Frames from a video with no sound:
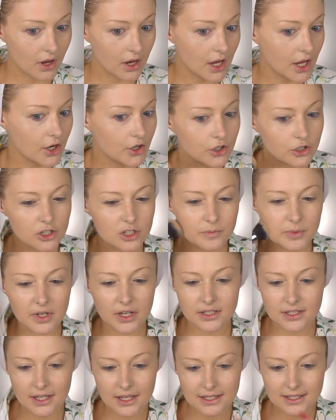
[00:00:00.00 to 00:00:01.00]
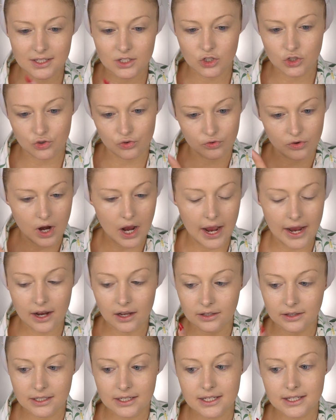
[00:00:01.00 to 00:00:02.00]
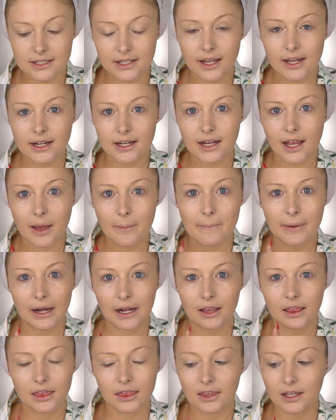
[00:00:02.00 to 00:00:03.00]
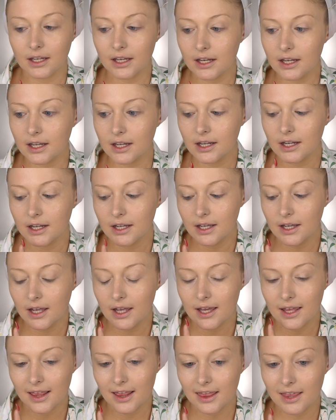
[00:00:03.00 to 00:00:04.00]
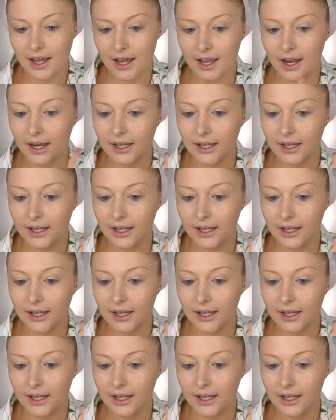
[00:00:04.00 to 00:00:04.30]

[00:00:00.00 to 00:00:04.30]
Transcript: It could just because it isn't dry on this side yet, but I think that